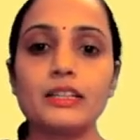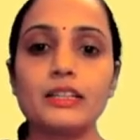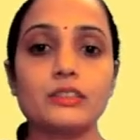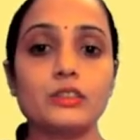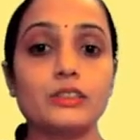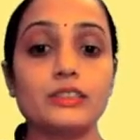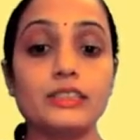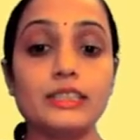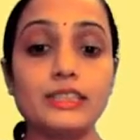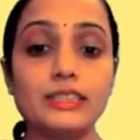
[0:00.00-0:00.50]

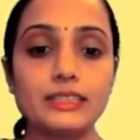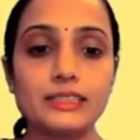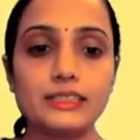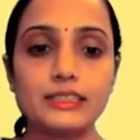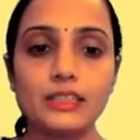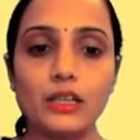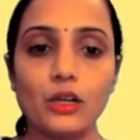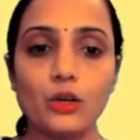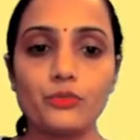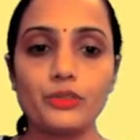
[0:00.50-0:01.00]
So this
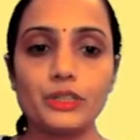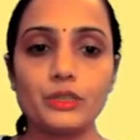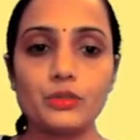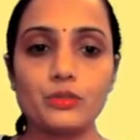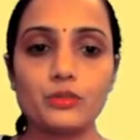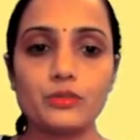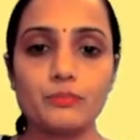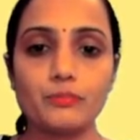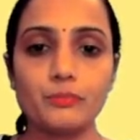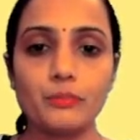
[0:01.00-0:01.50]
is how we
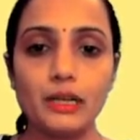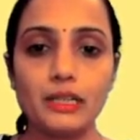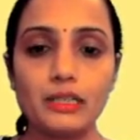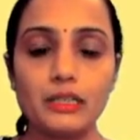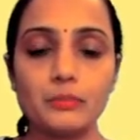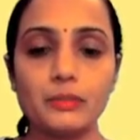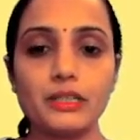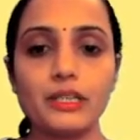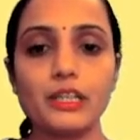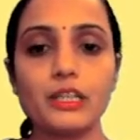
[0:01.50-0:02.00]
do
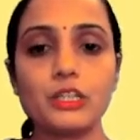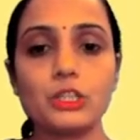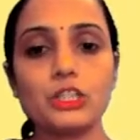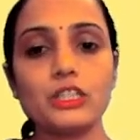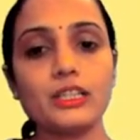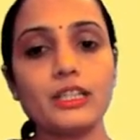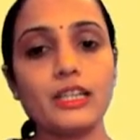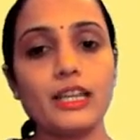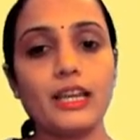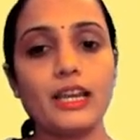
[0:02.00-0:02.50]
multiplication,